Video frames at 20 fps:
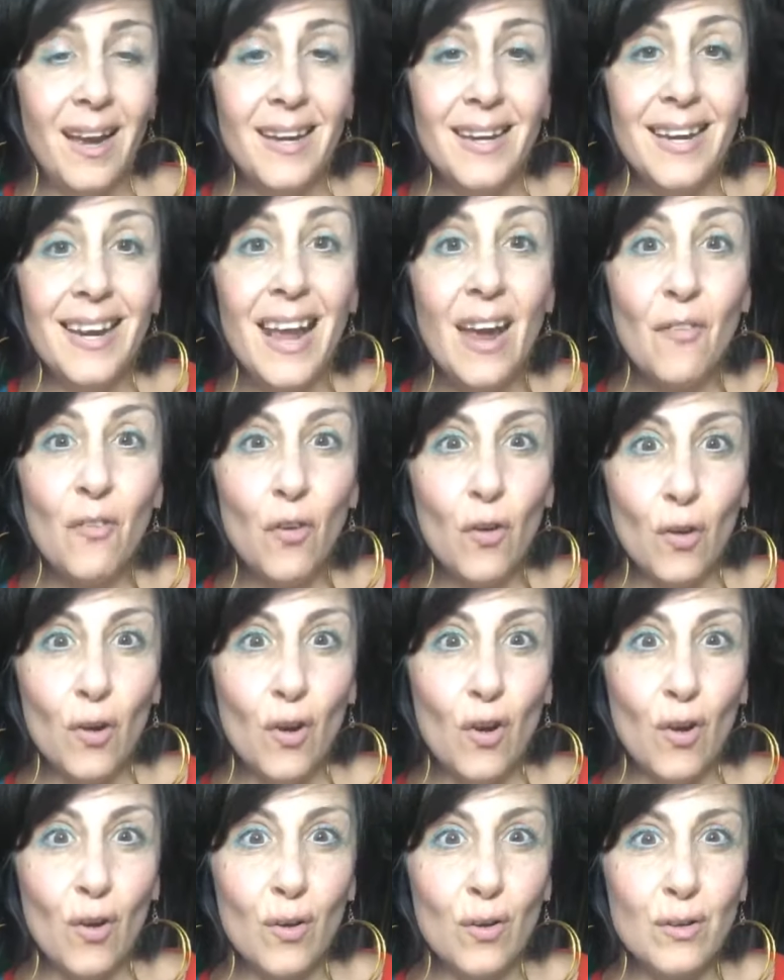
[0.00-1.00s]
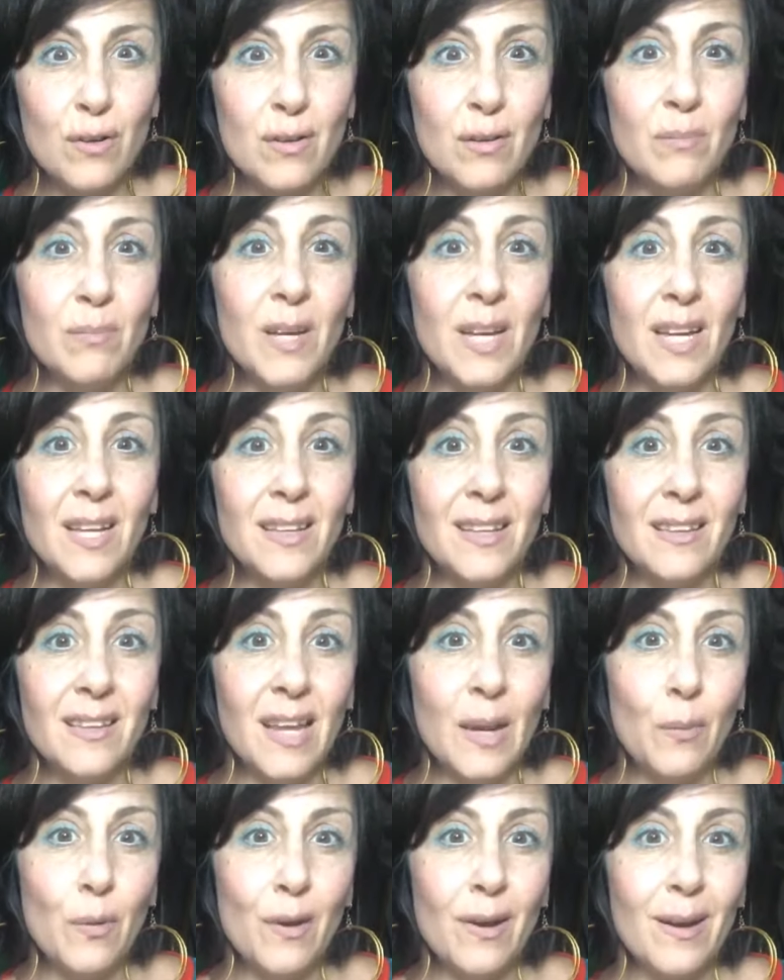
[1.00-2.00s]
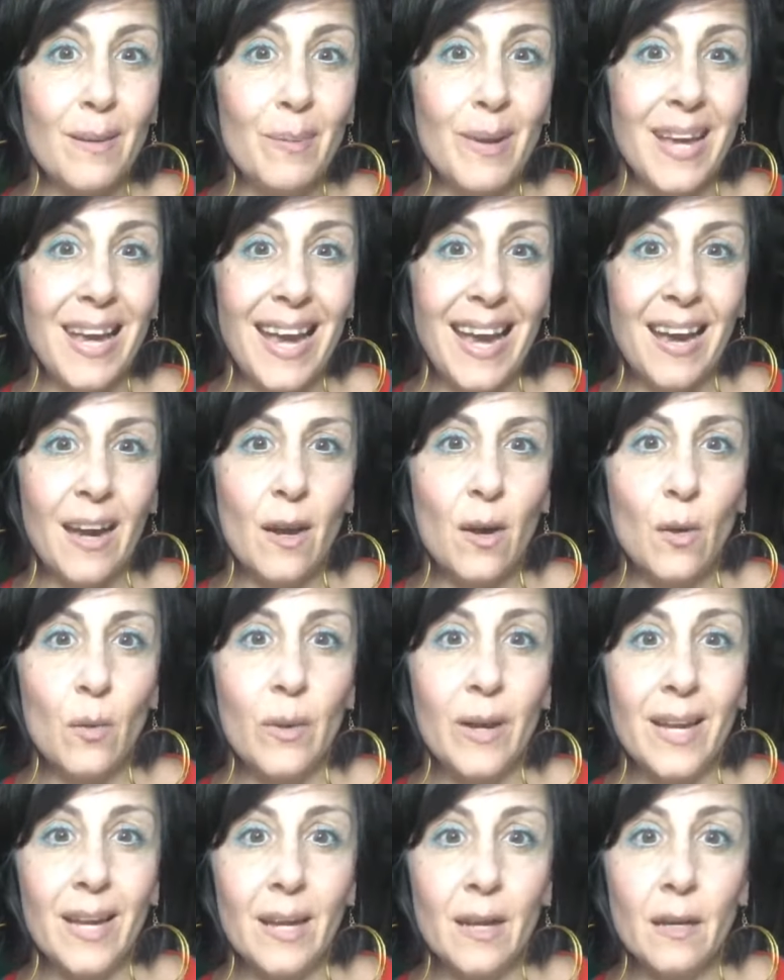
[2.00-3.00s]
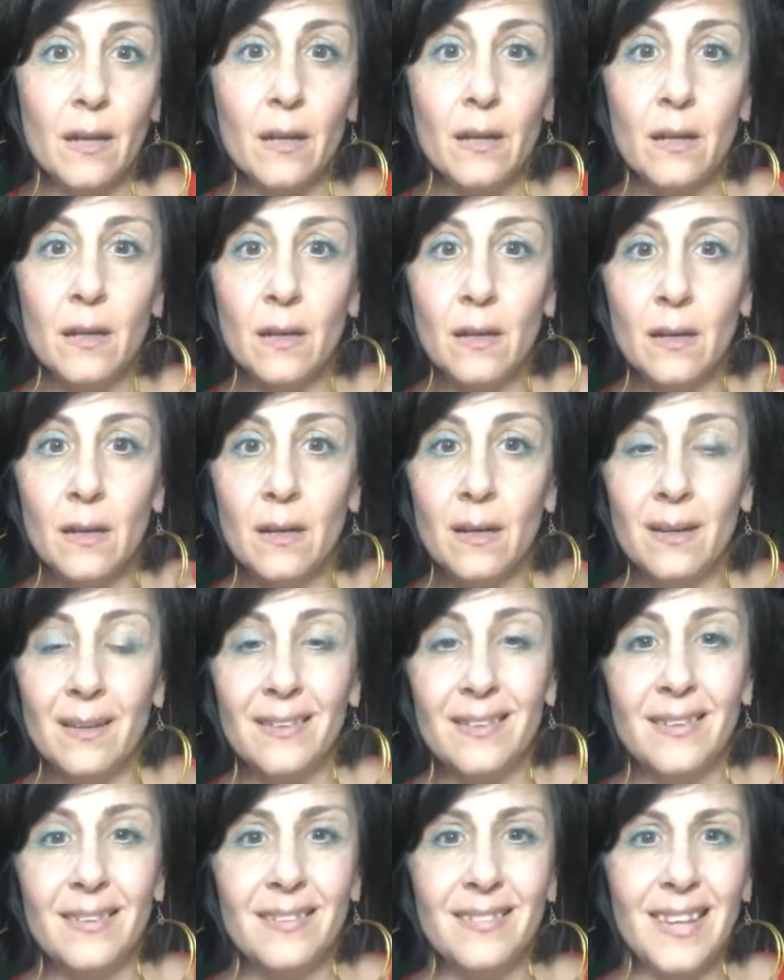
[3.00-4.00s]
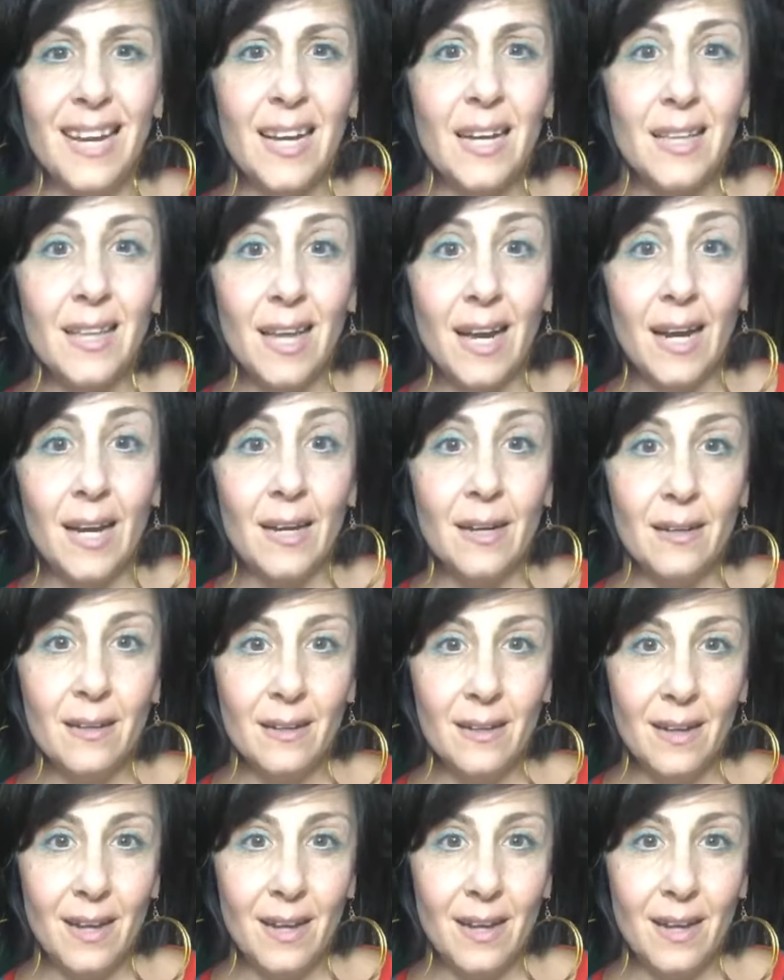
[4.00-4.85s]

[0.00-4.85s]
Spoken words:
Never occurred to me that they were going to be echoing this neckline,